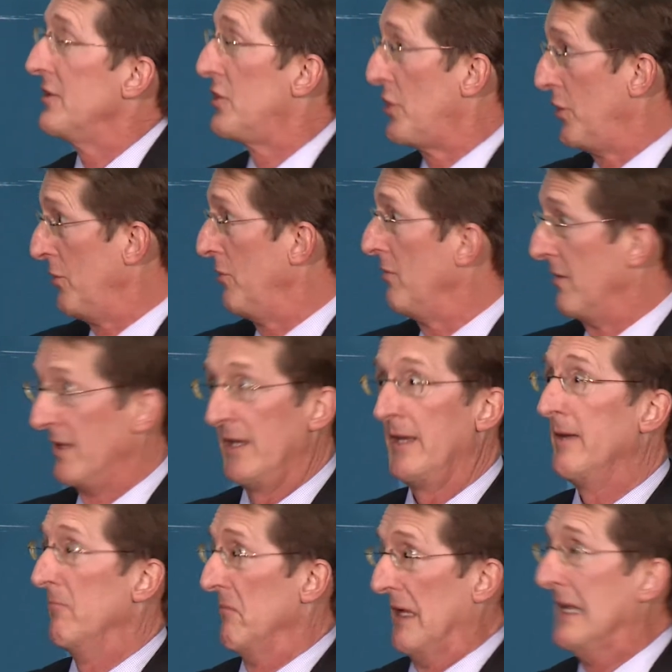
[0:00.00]
to
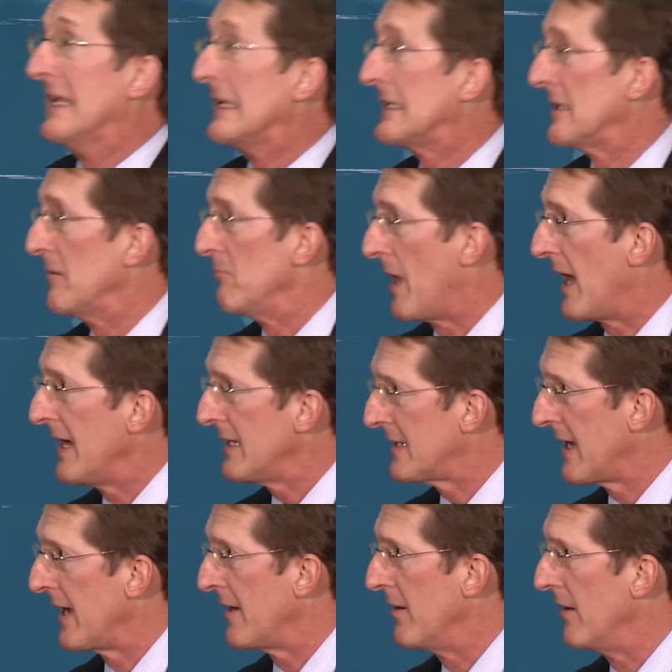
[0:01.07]
the innocent
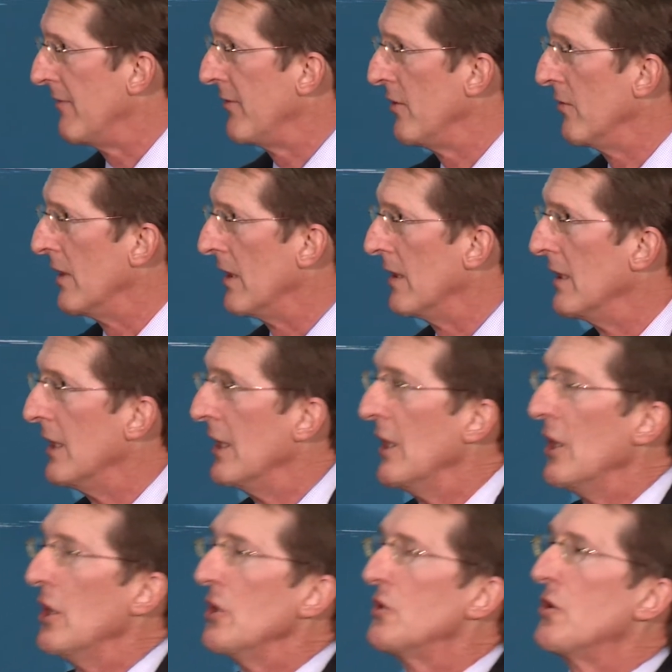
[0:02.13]
bystander, if you will.
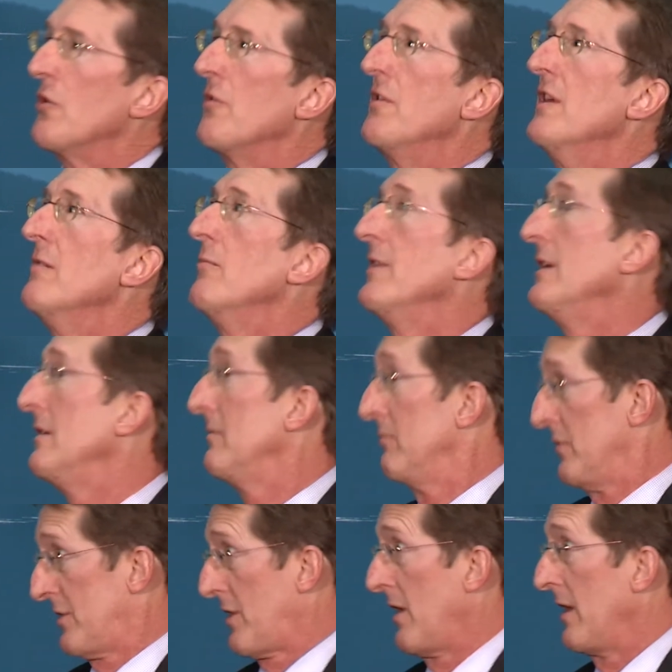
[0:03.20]
So then we
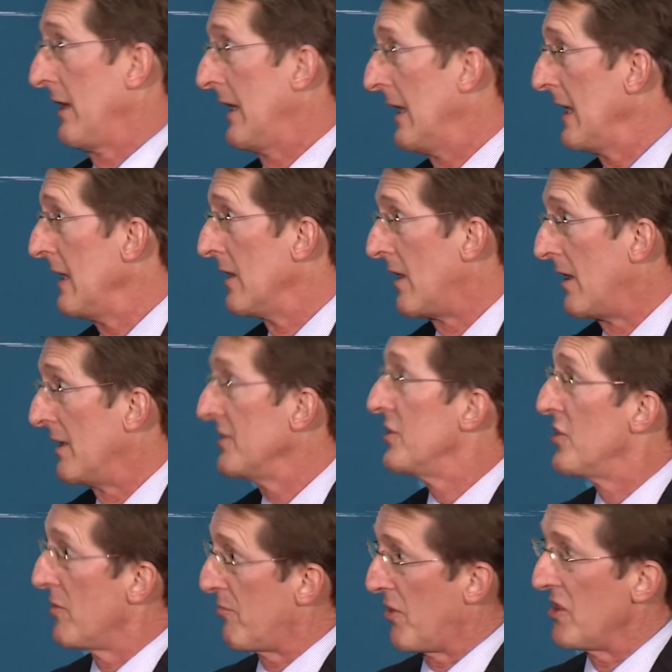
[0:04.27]
started getting laws
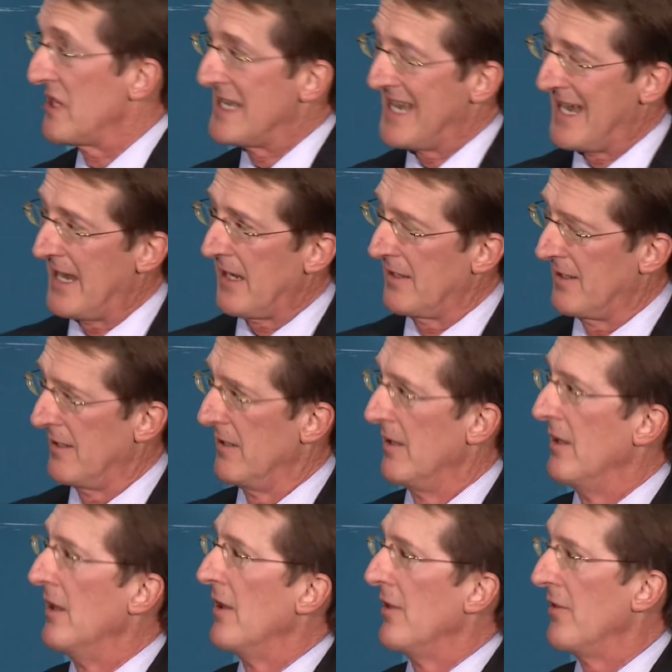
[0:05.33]
to protect
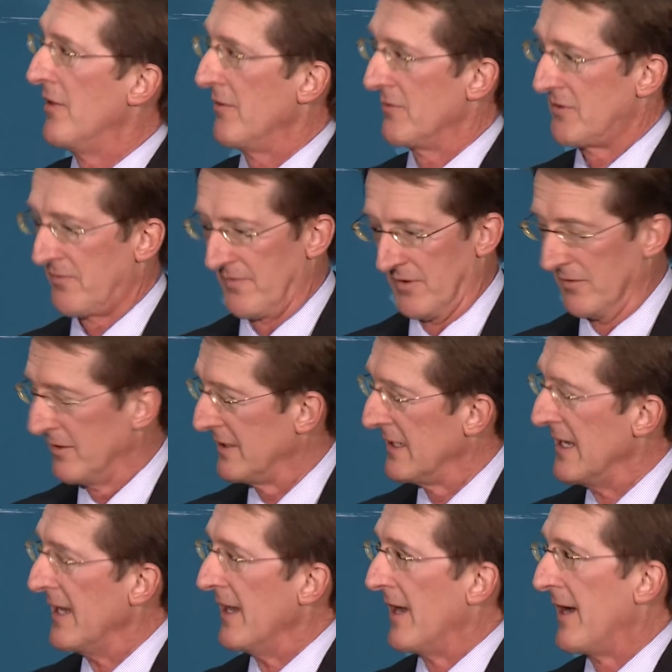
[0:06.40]
those folks.
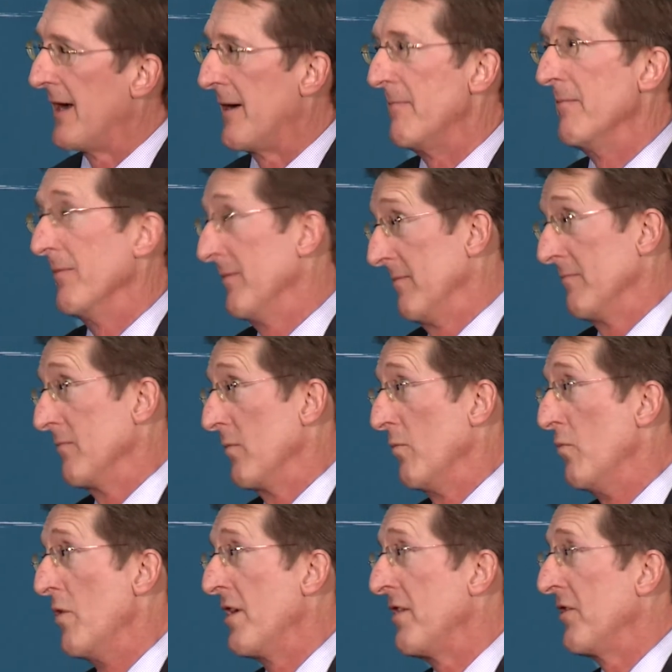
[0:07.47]

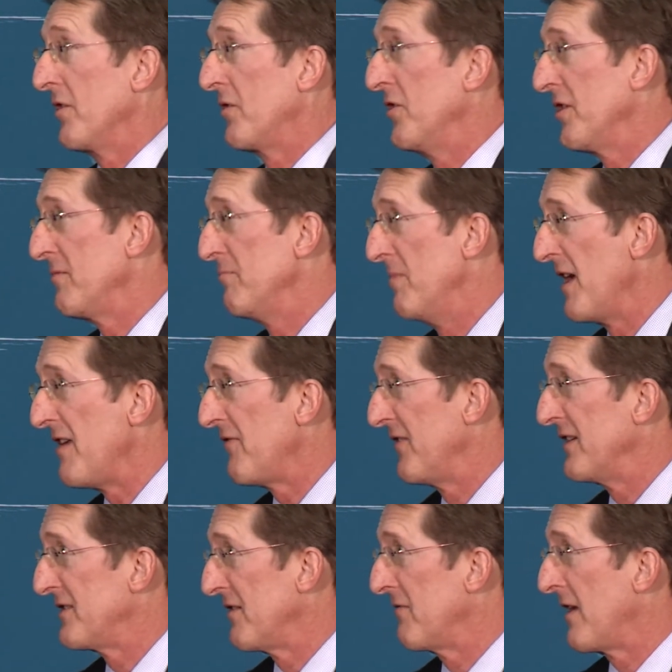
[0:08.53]
one of the good
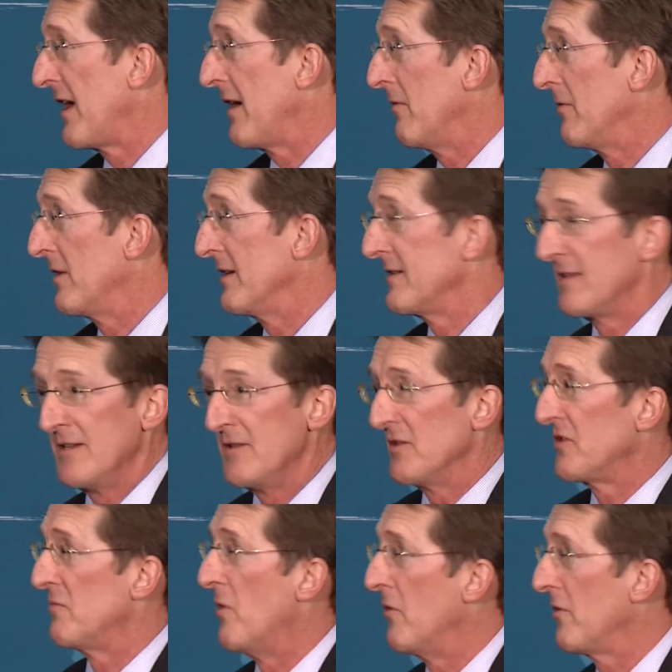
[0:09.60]
benefits of that was then the
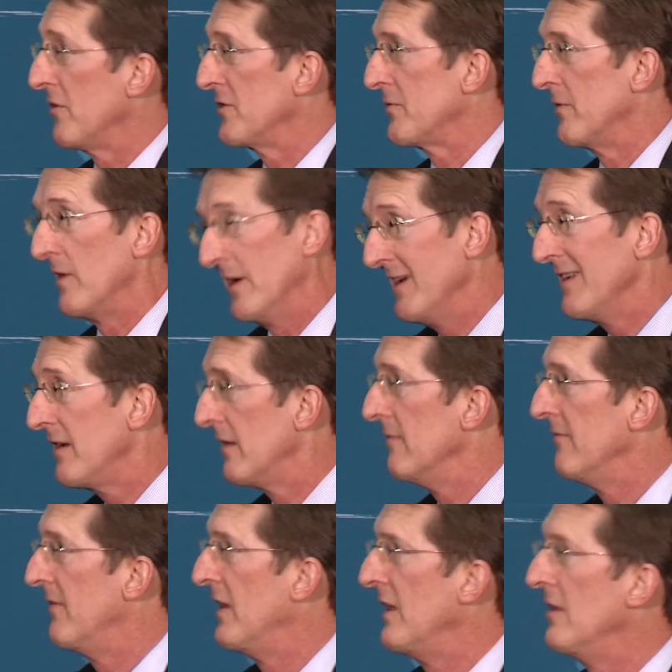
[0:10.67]
smokers were
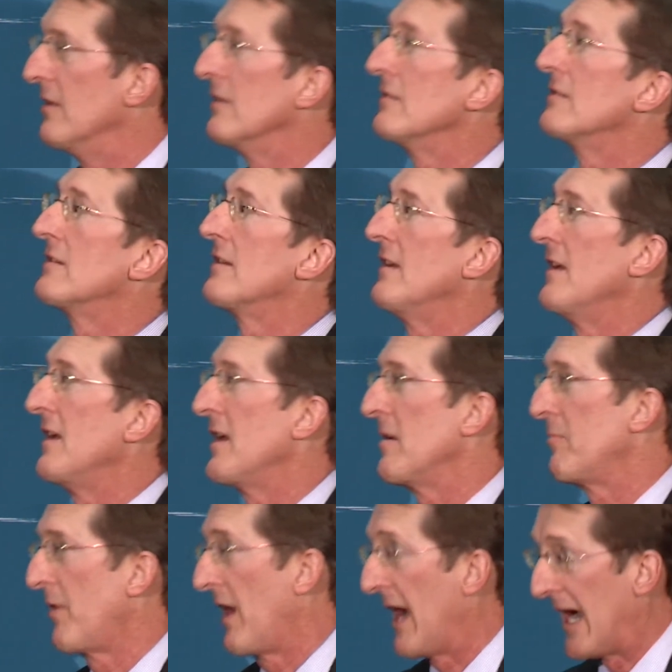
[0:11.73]
inconvenienced
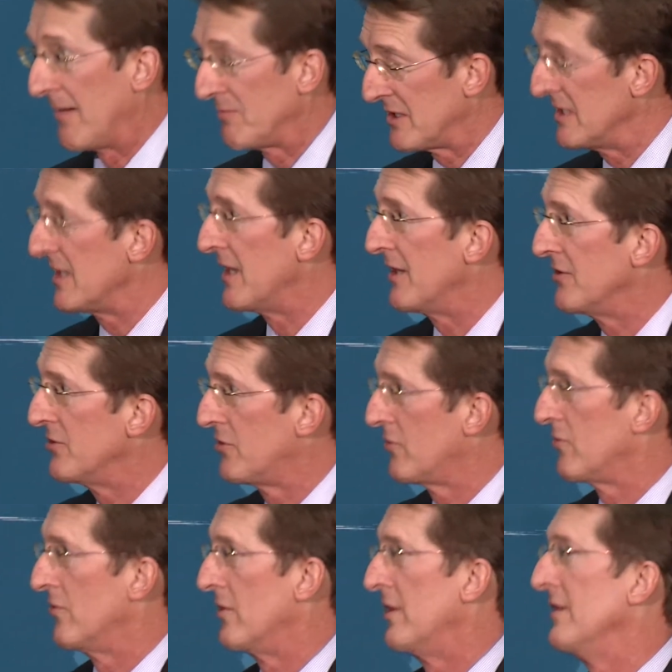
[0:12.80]
and perhaps nudged
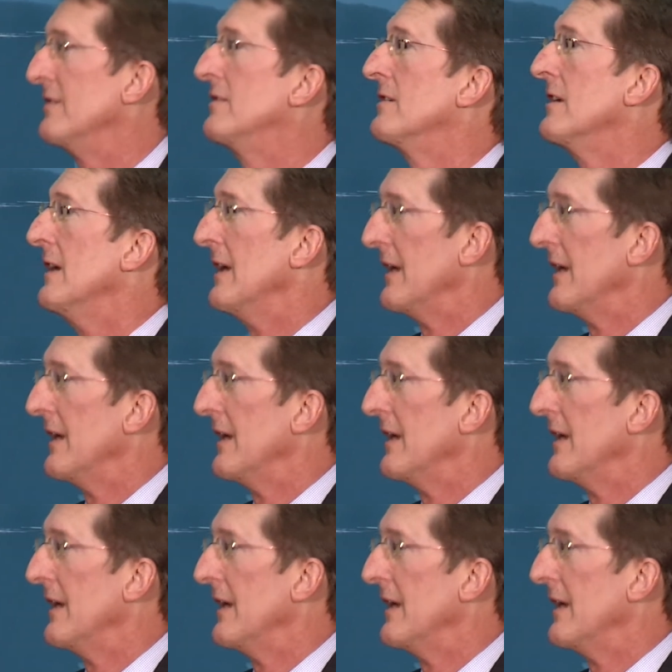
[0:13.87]
towards